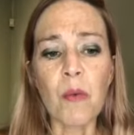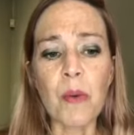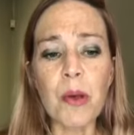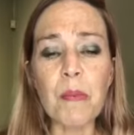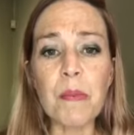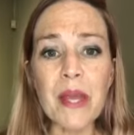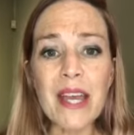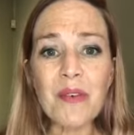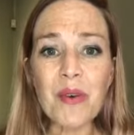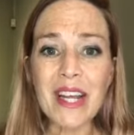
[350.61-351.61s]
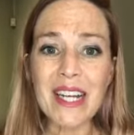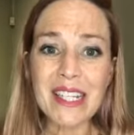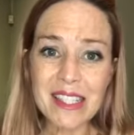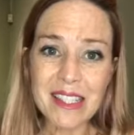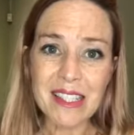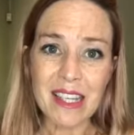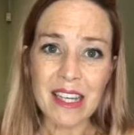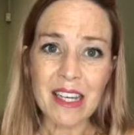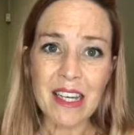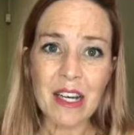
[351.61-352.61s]
when we're being
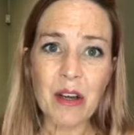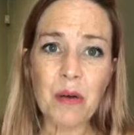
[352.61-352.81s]
realistic,